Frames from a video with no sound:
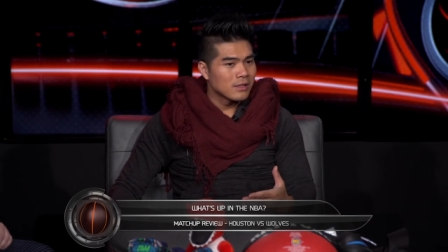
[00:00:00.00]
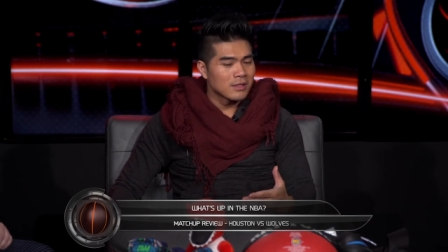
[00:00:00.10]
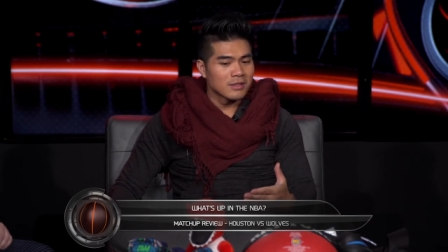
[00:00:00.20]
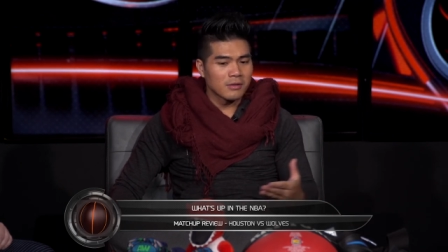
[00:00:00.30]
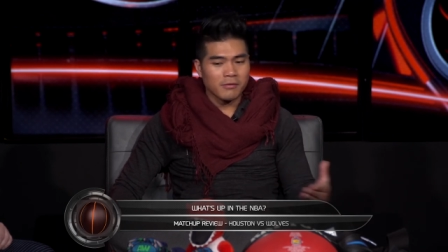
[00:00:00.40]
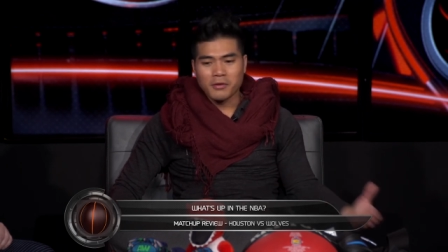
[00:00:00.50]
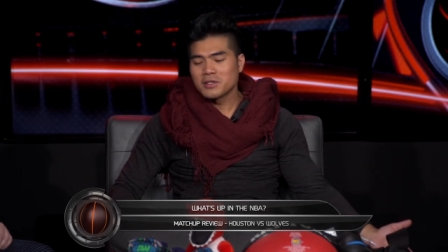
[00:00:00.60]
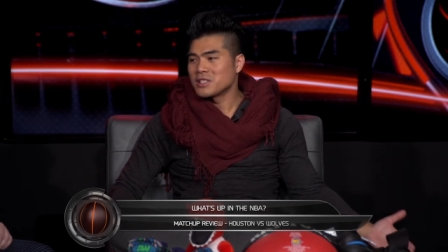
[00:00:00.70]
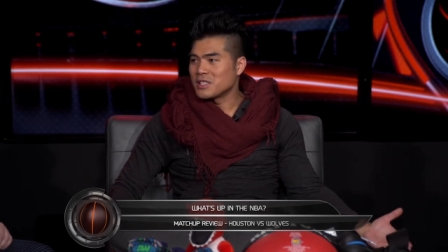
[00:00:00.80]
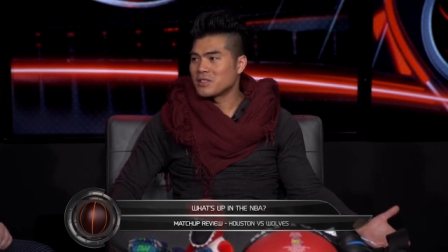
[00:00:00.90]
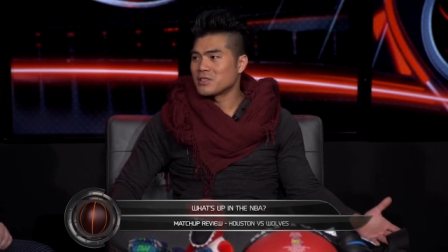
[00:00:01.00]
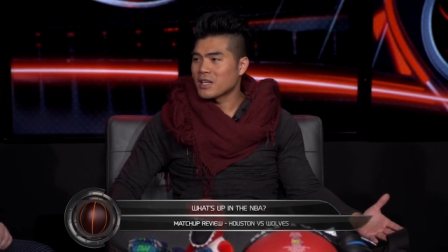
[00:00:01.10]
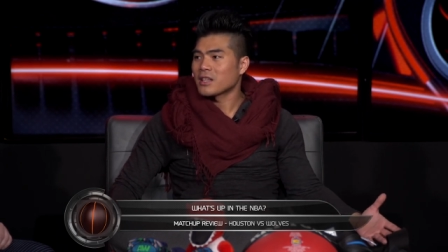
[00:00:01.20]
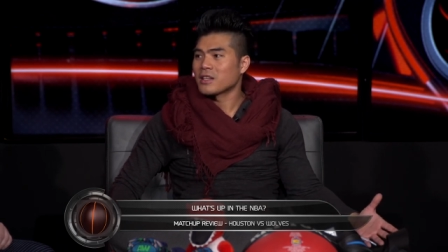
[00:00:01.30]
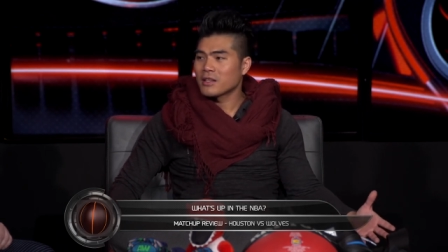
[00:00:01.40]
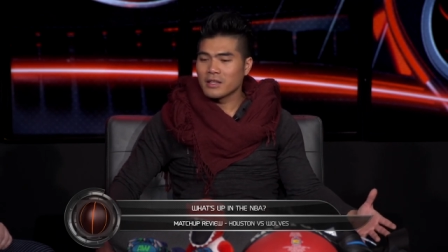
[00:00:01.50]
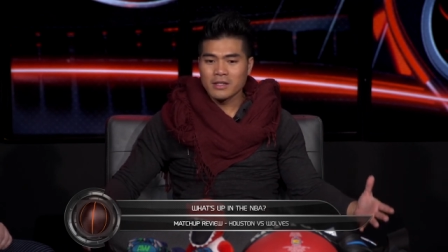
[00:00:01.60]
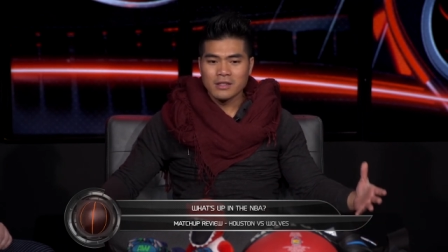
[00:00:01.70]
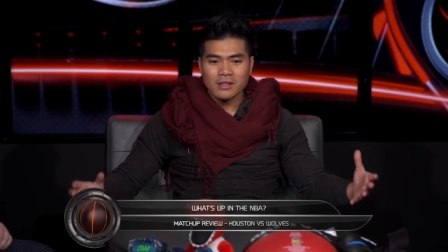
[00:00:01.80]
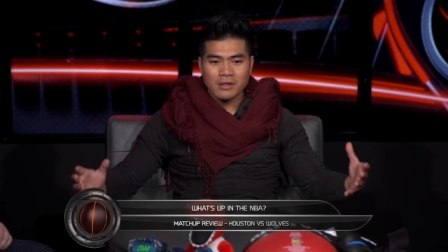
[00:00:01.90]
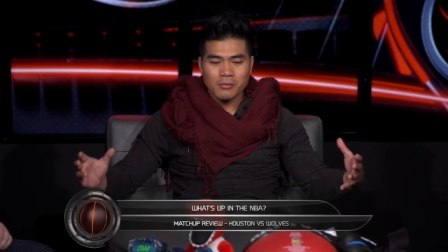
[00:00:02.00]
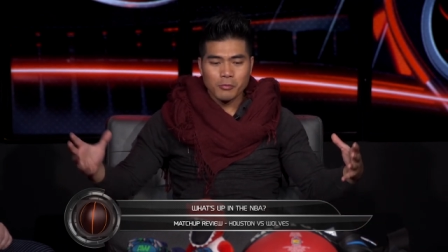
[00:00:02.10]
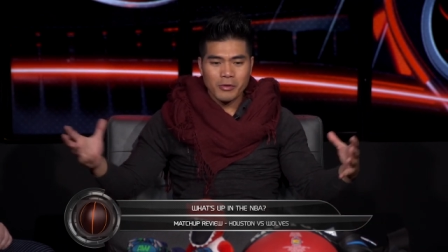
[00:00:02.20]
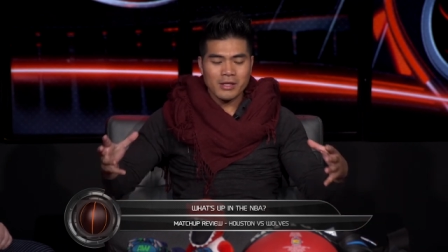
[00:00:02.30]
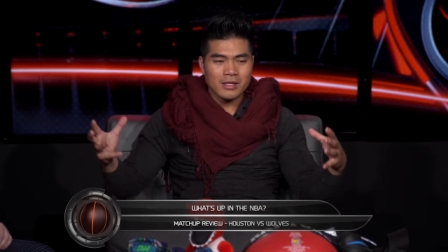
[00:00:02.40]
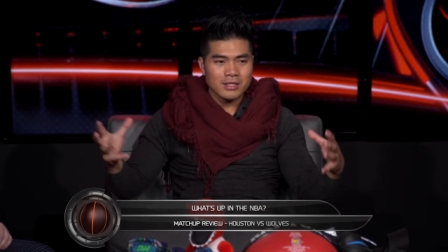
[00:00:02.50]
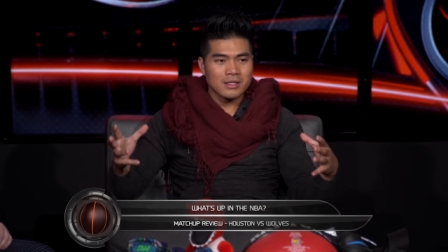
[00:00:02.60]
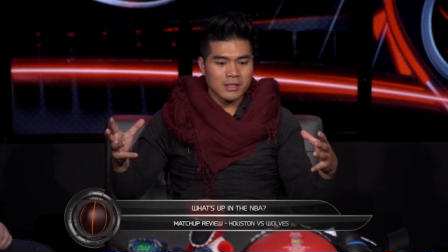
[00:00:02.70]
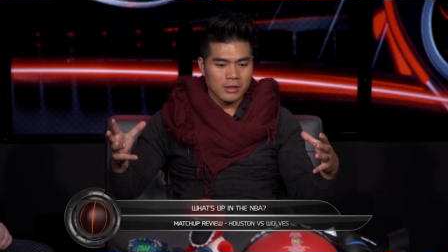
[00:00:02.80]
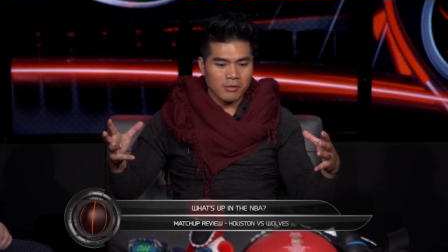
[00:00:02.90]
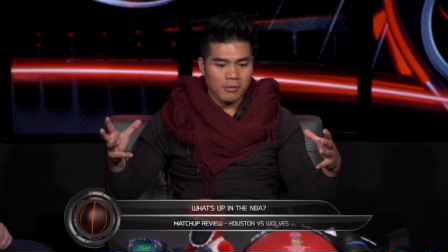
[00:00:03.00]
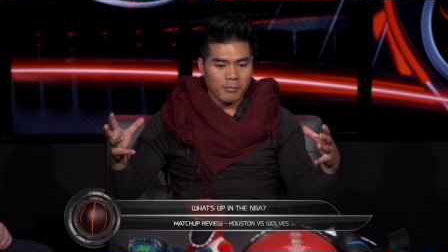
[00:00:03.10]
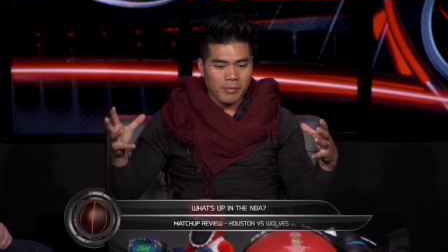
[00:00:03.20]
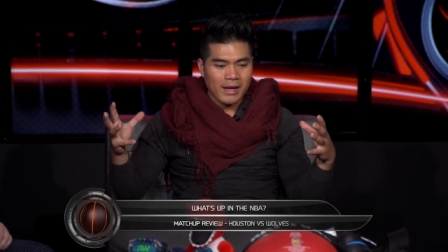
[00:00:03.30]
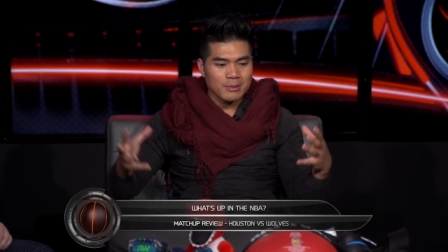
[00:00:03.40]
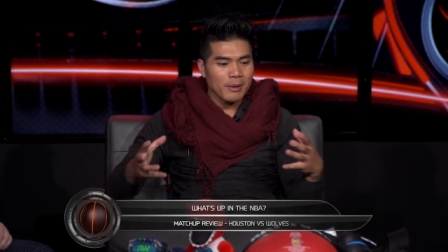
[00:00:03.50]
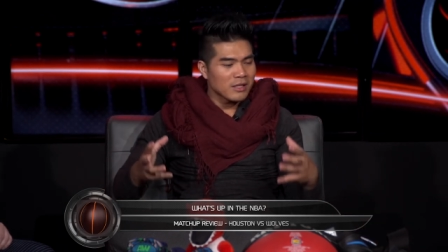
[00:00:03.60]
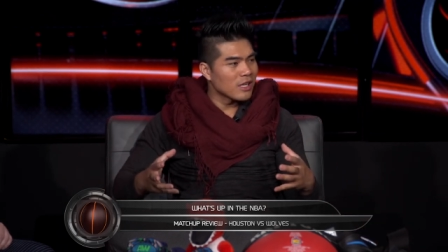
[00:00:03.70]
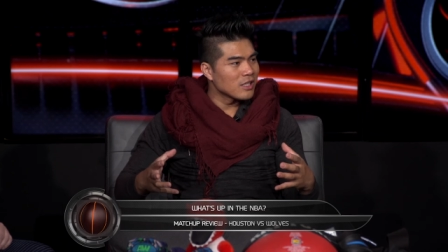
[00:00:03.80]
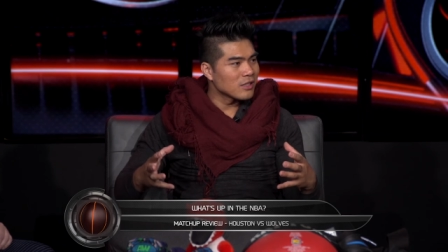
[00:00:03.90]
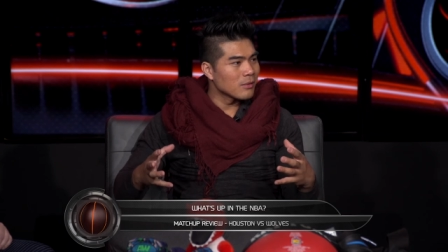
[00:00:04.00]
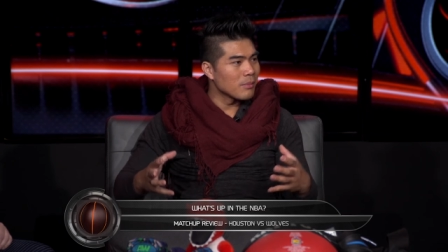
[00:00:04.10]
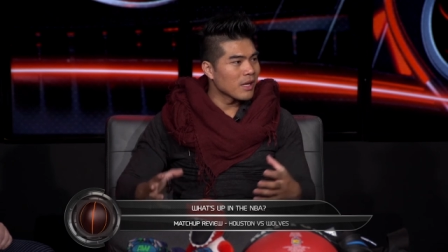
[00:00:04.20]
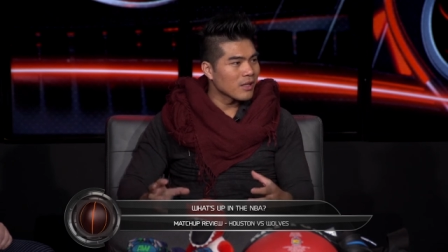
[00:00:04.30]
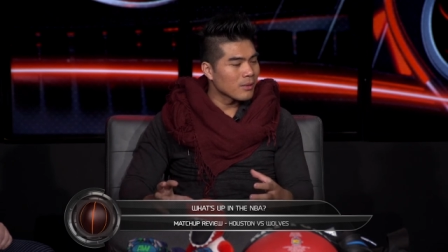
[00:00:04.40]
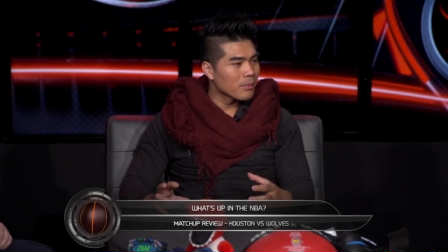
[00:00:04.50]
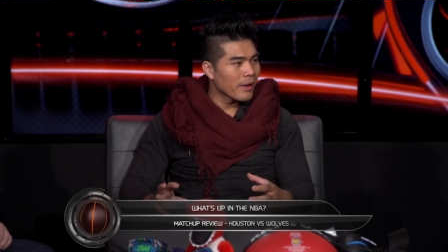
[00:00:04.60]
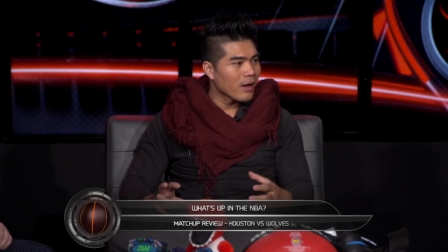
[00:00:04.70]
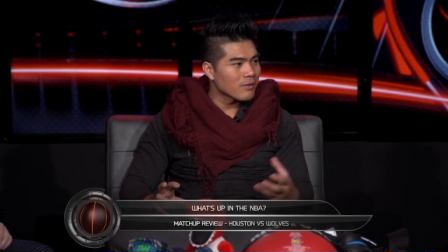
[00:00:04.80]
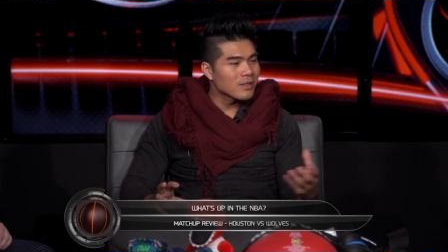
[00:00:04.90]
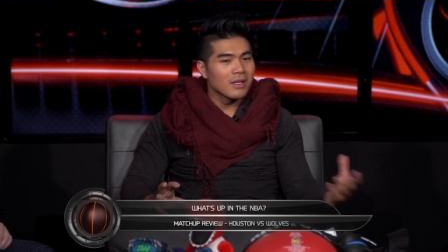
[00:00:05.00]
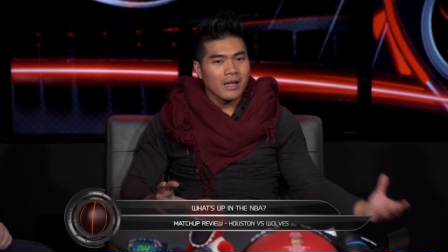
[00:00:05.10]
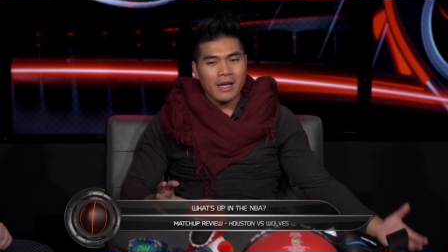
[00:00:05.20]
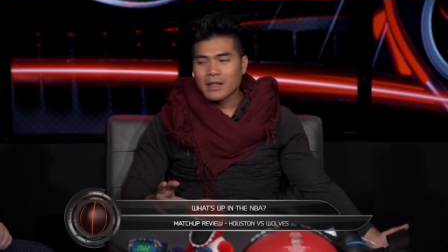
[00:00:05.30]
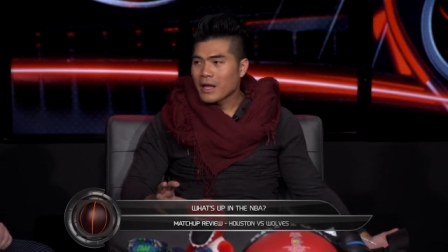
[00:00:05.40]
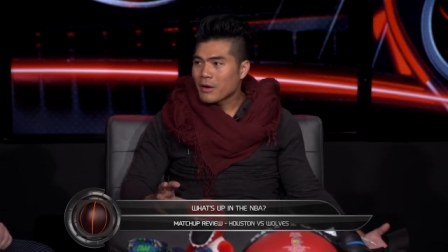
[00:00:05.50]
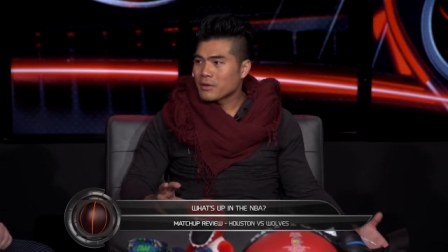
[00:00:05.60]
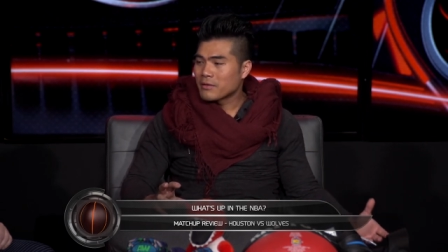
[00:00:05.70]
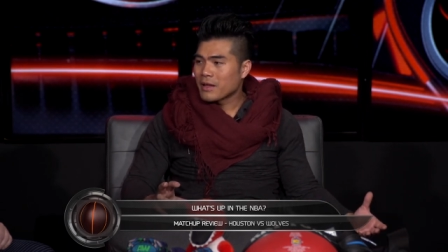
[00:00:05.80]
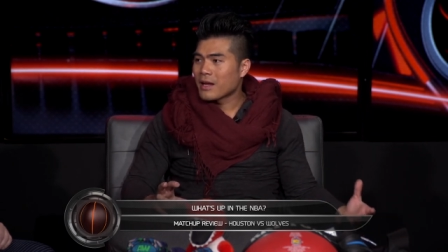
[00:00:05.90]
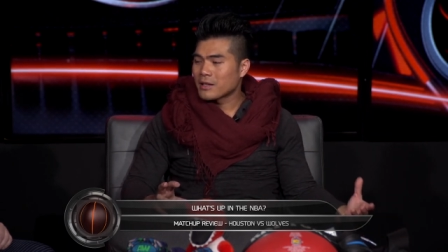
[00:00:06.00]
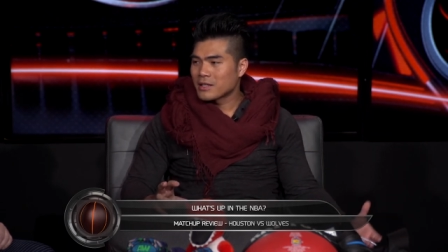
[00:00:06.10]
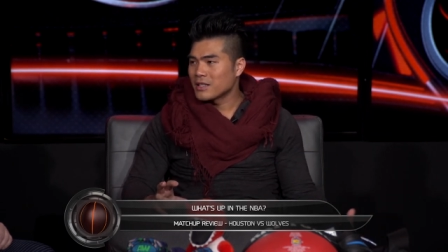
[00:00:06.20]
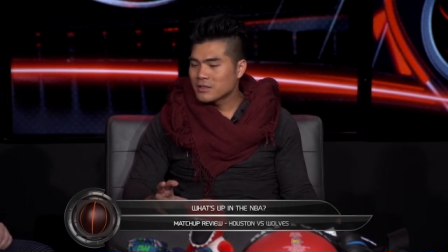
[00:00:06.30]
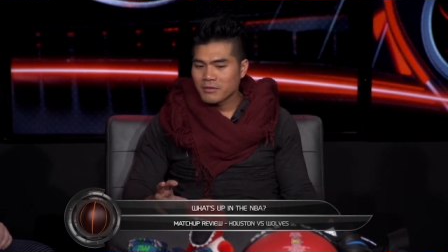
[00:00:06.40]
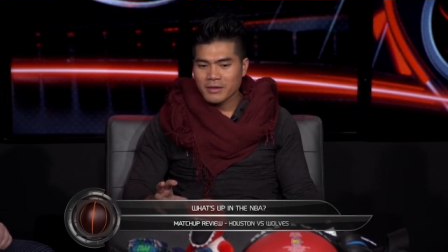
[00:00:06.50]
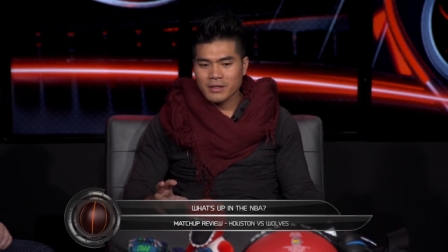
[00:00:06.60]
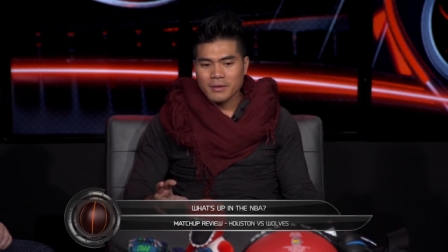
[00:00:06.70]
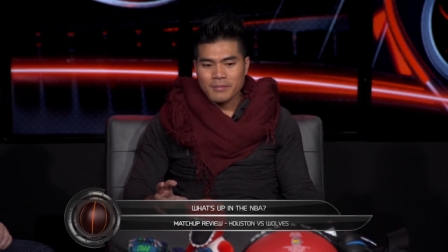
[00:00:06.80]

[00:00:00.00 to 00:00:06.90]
This is their first season technically with this, you know, expectation of making the playoffs, and now they've had a taste of it.